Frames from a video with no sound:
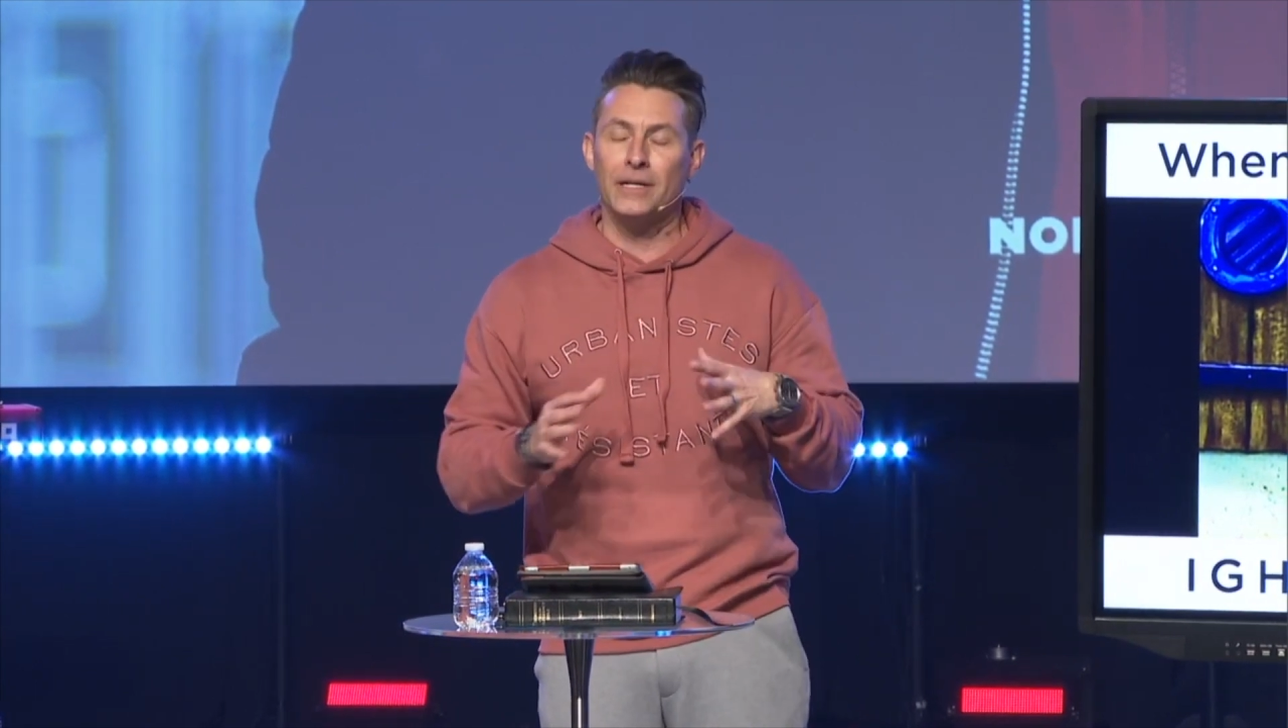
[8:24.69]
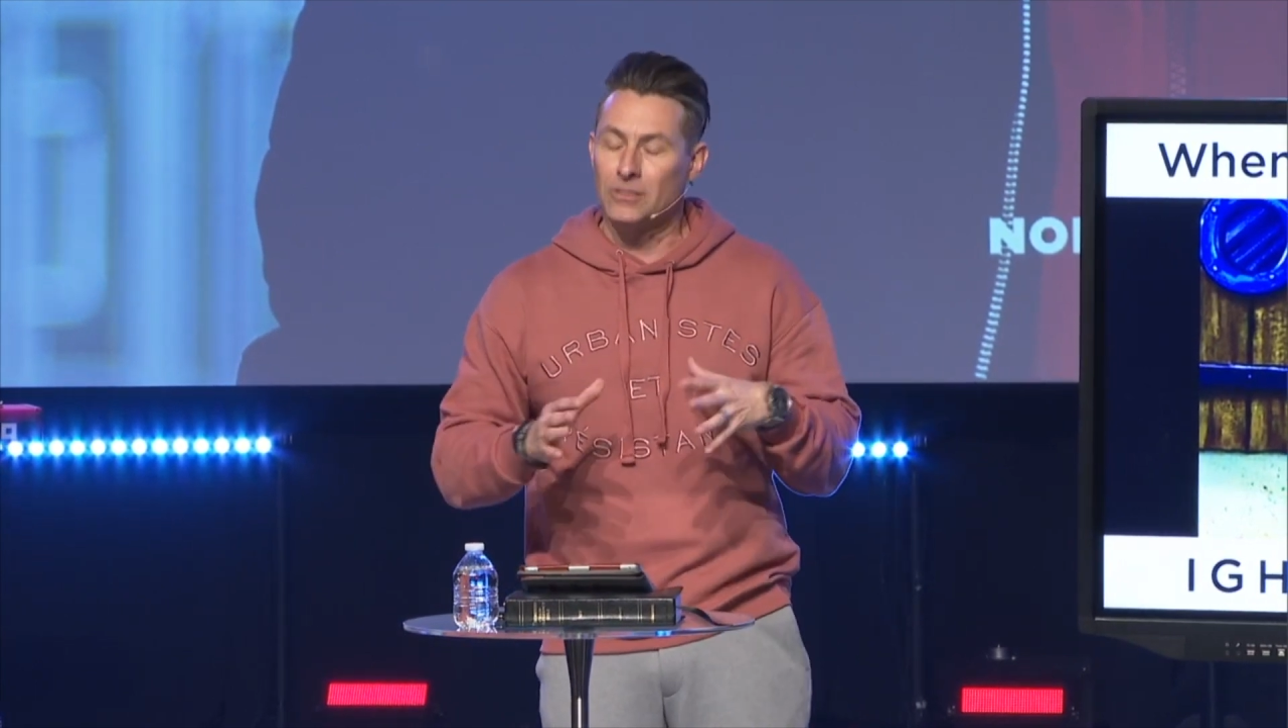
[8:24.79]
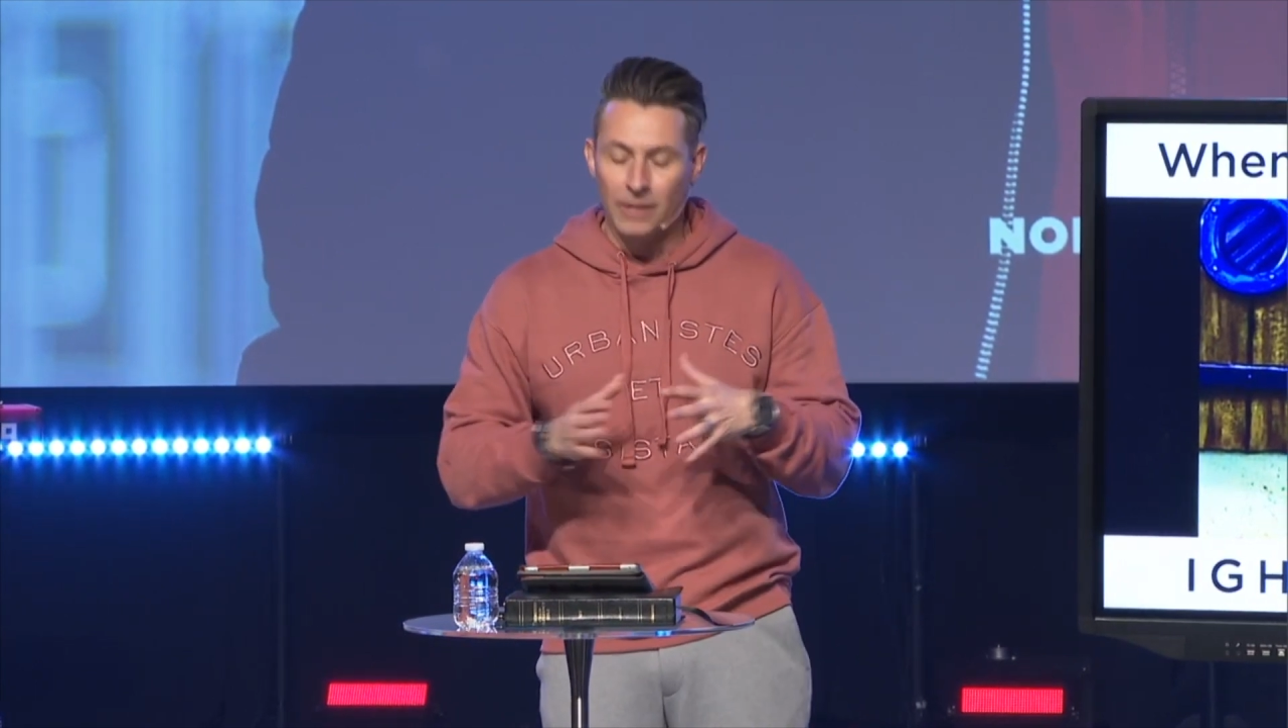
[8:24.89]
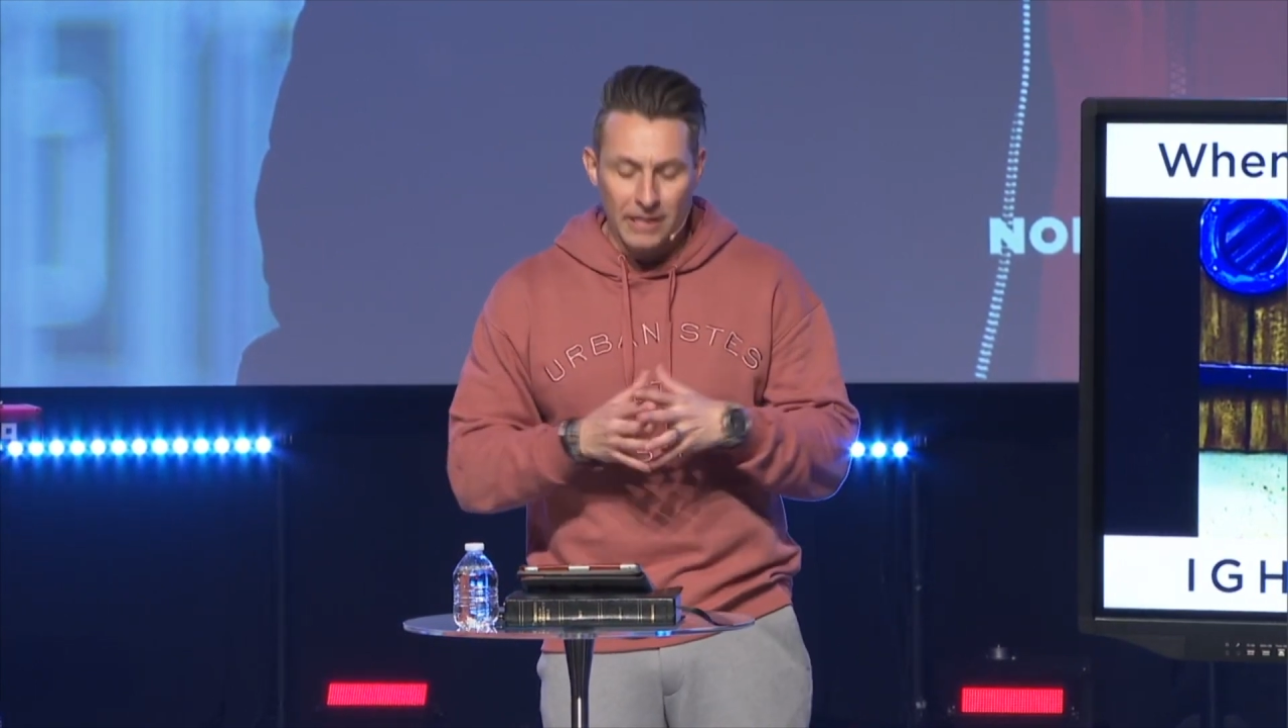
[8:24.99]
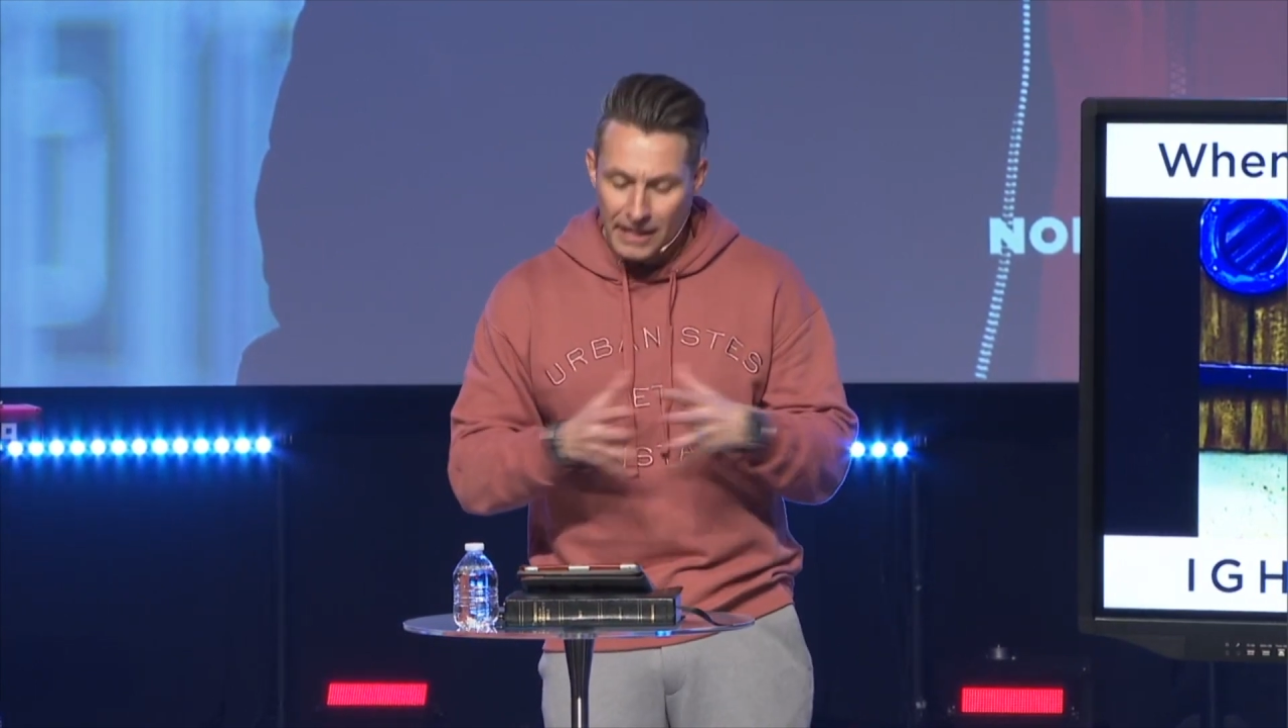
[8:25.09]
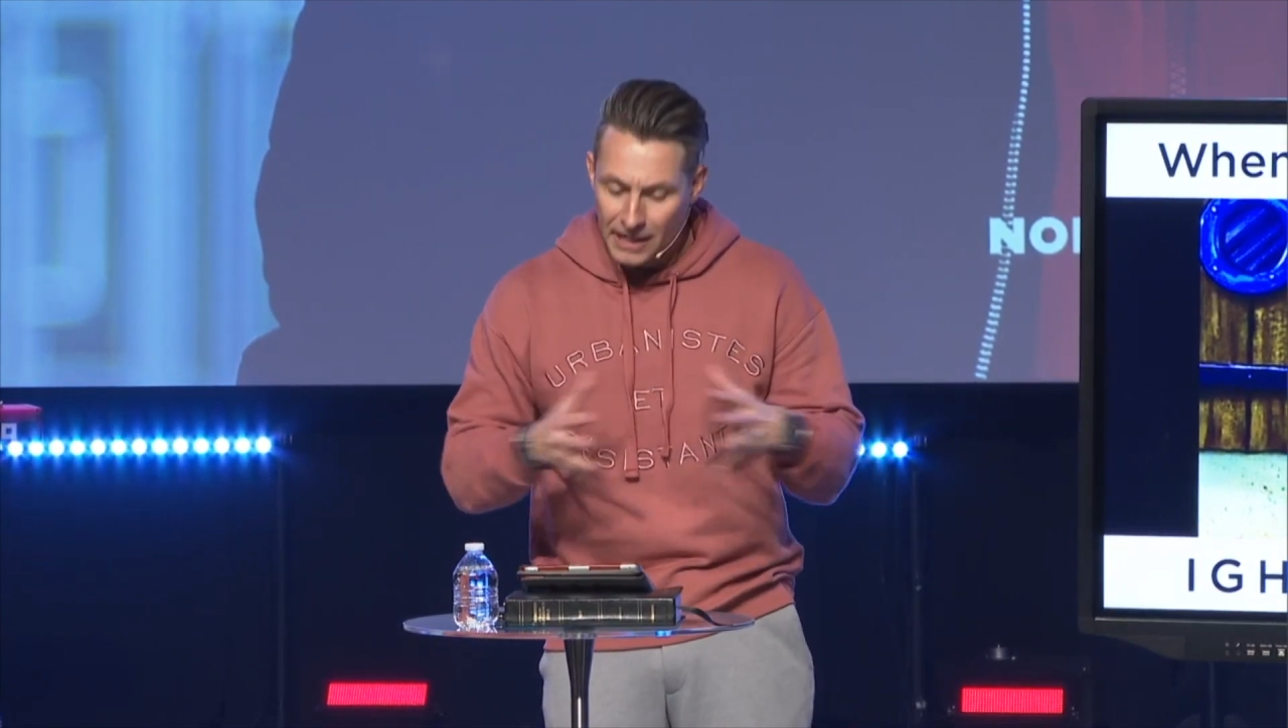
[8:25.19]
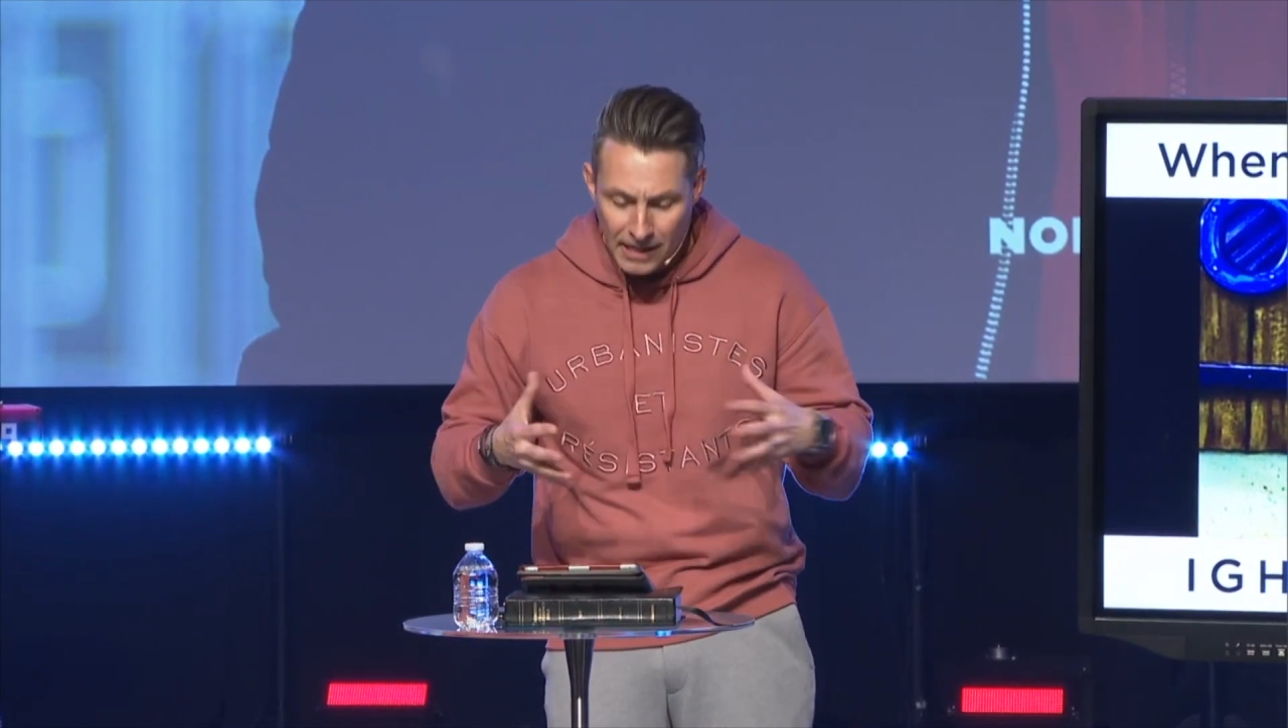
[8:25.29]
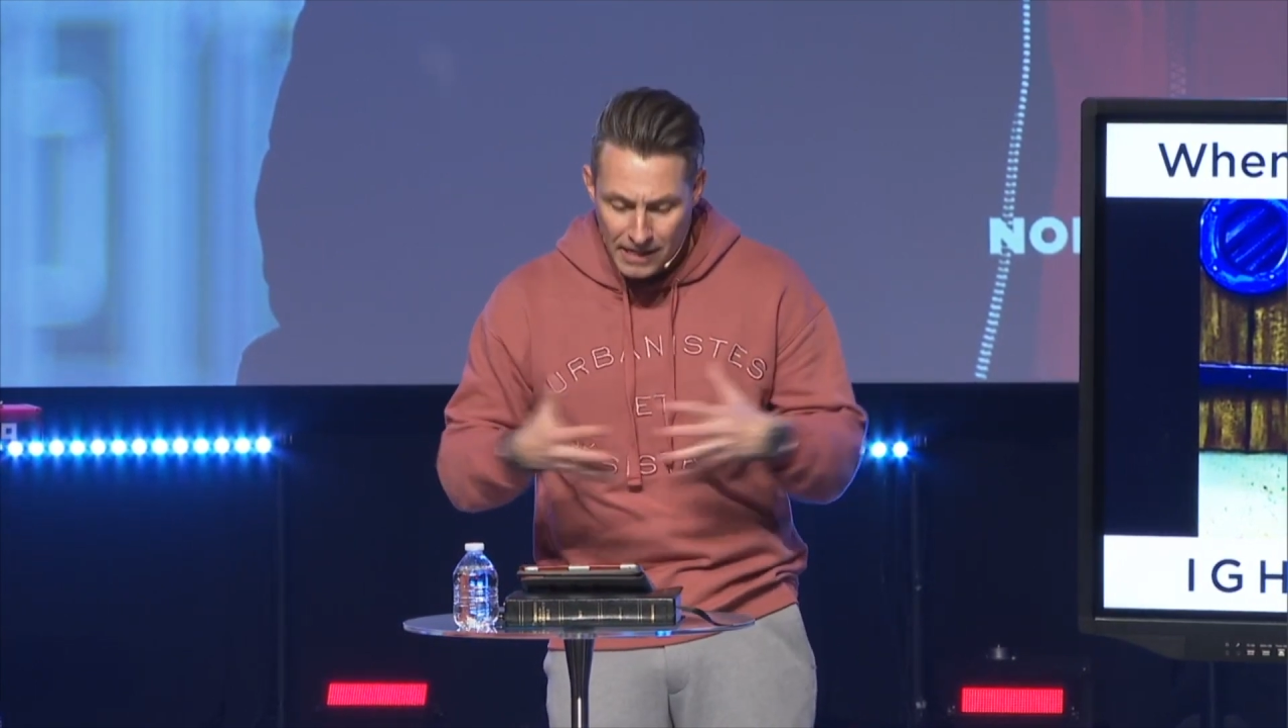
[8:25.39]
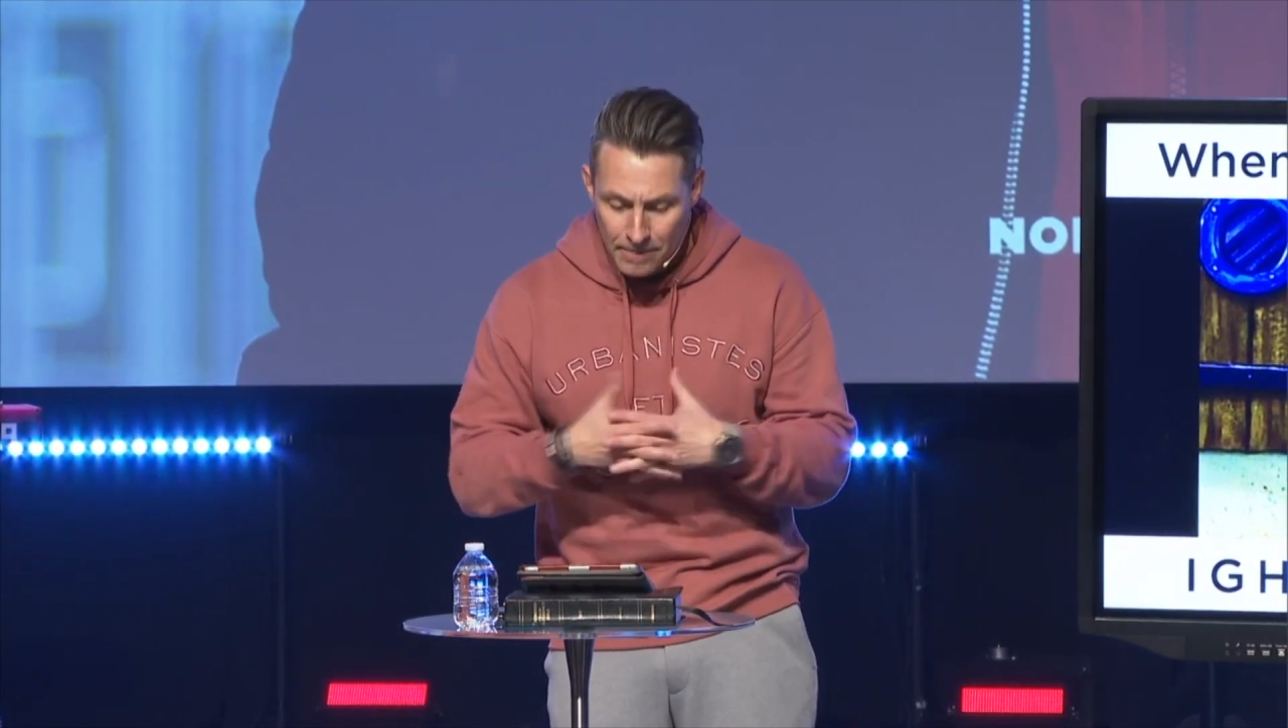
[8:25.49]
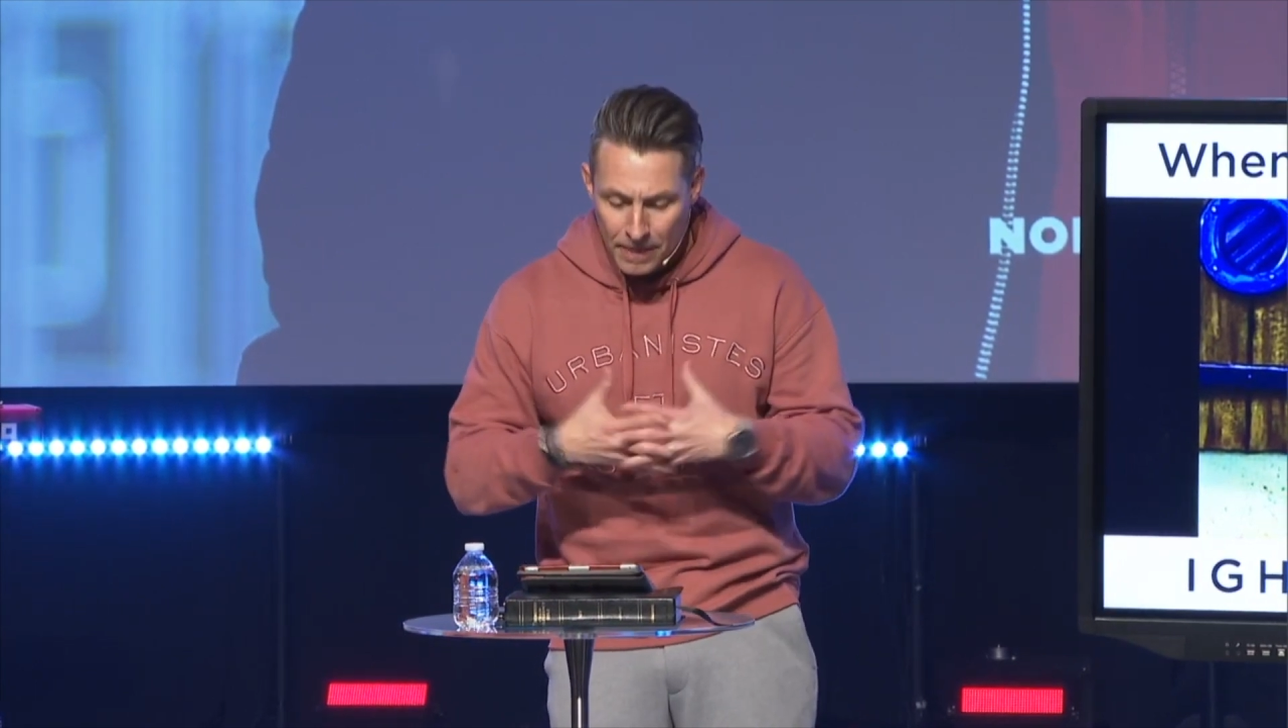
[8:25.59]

to make any